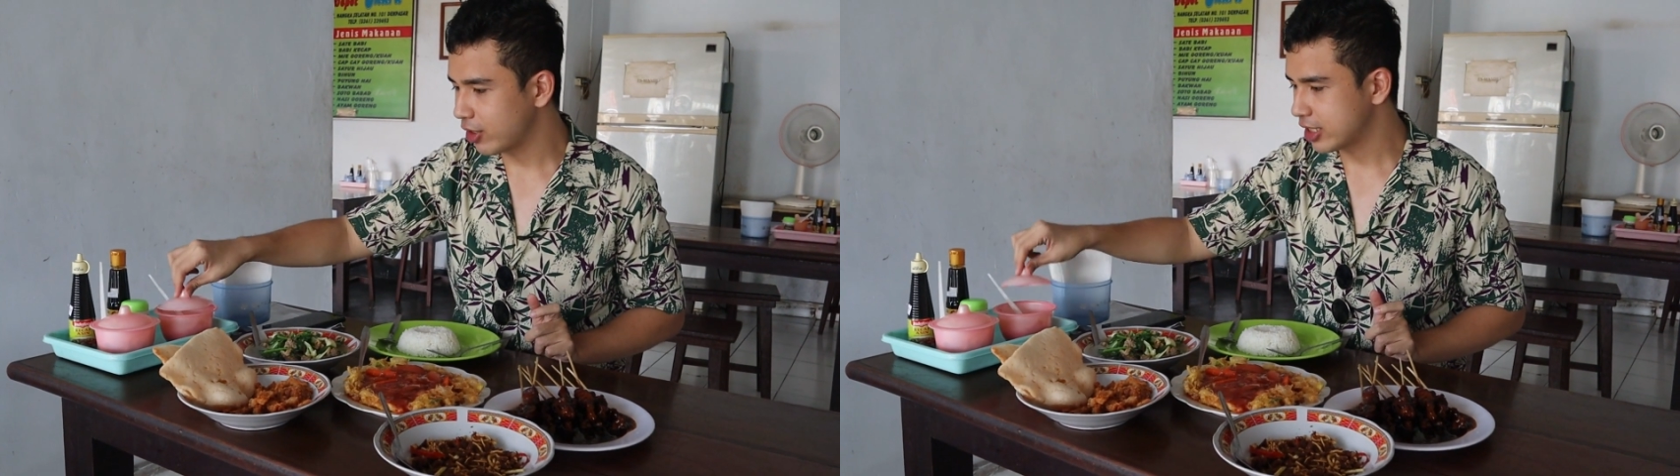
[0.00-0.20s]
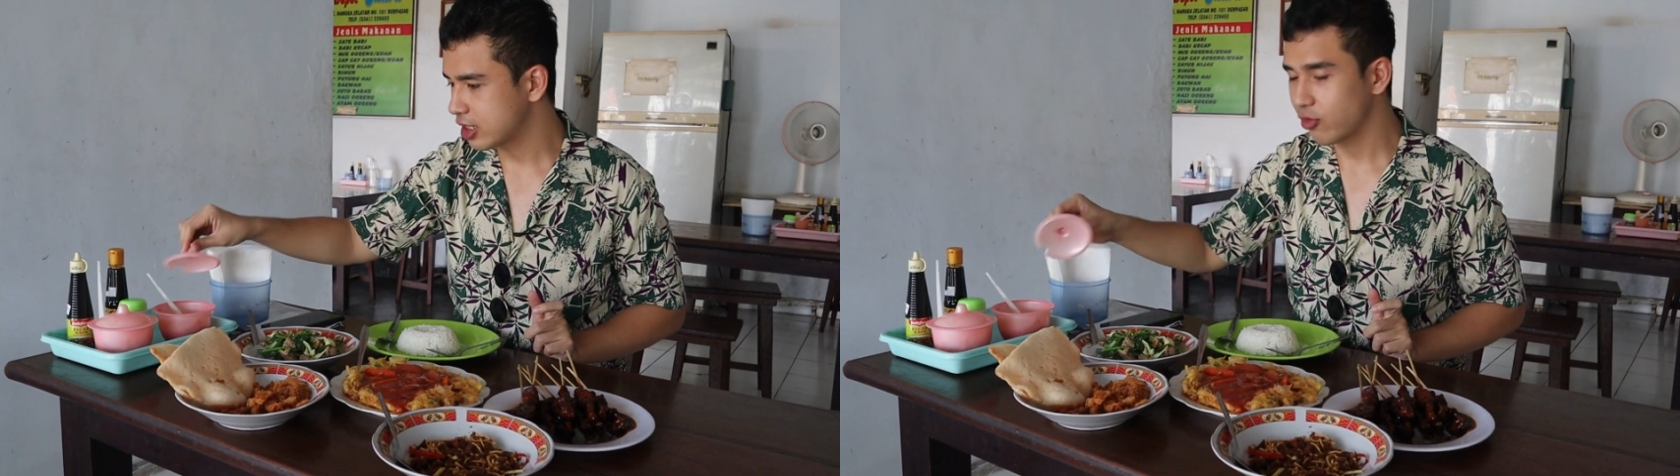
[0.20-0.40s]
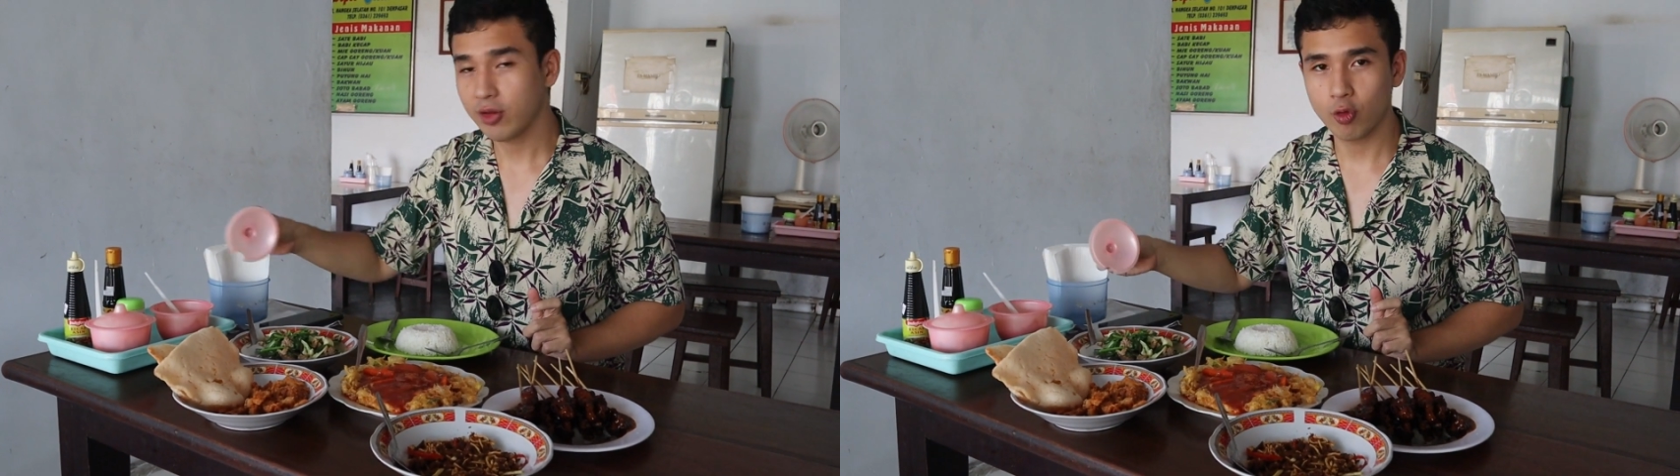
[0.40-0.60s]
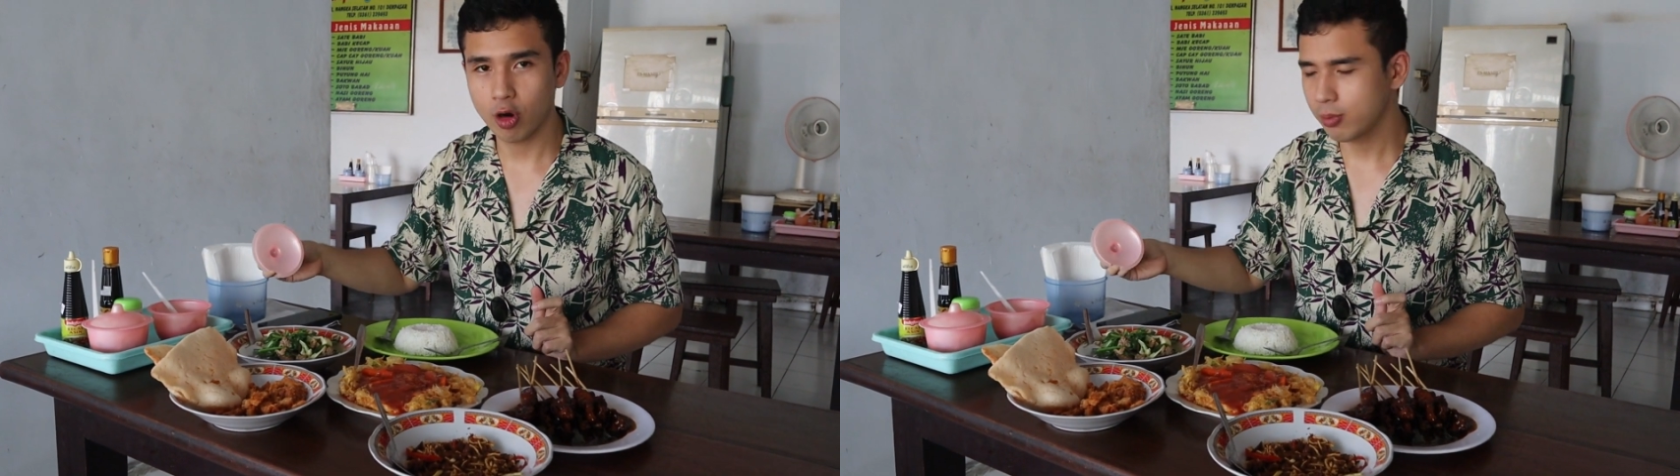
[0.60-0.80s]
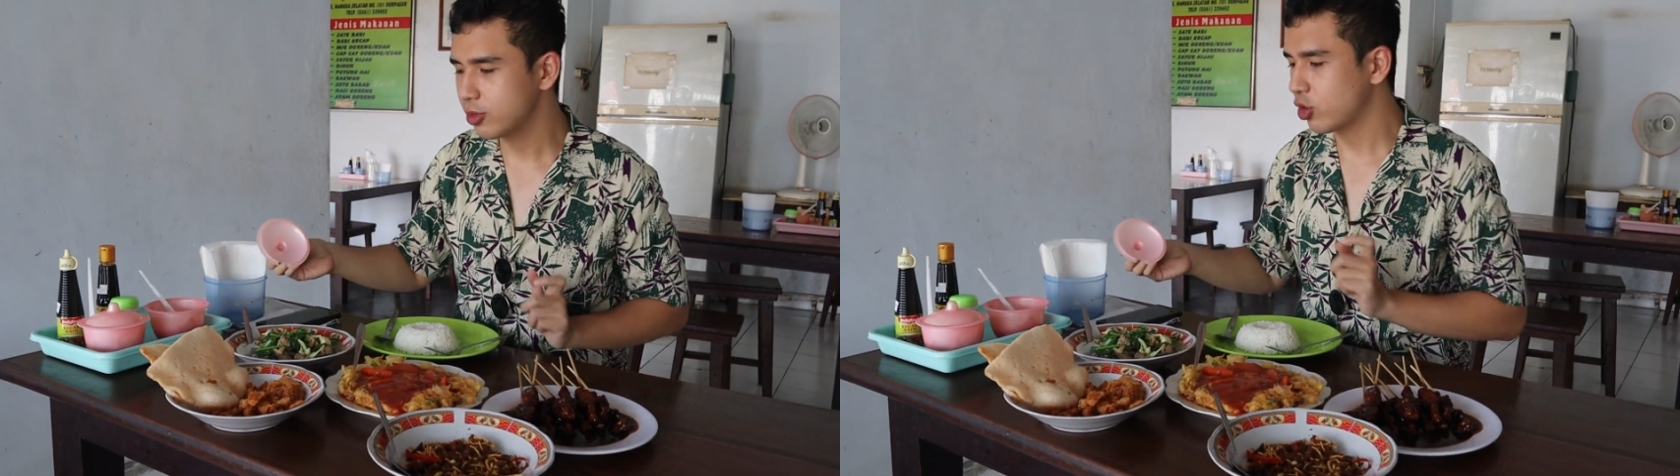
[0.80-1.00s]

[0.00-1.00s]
when they serve it warm.